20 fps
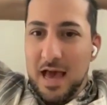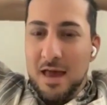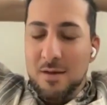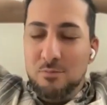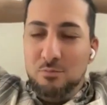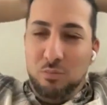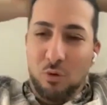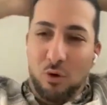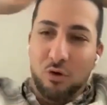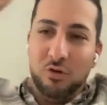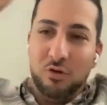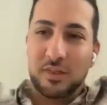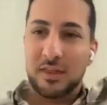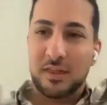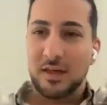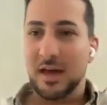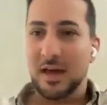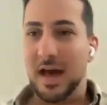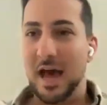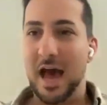And both
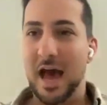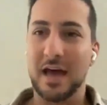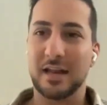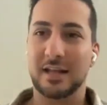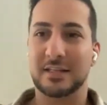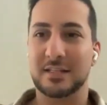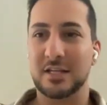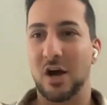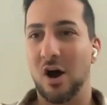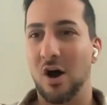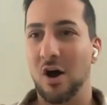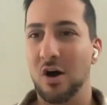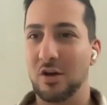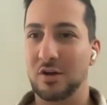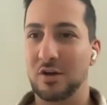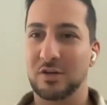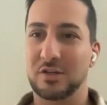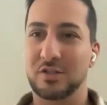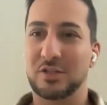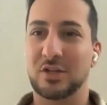had its
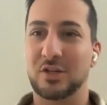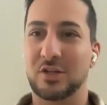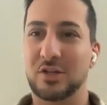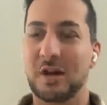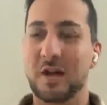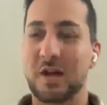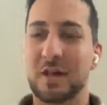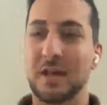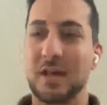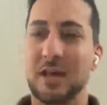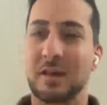honors, you know,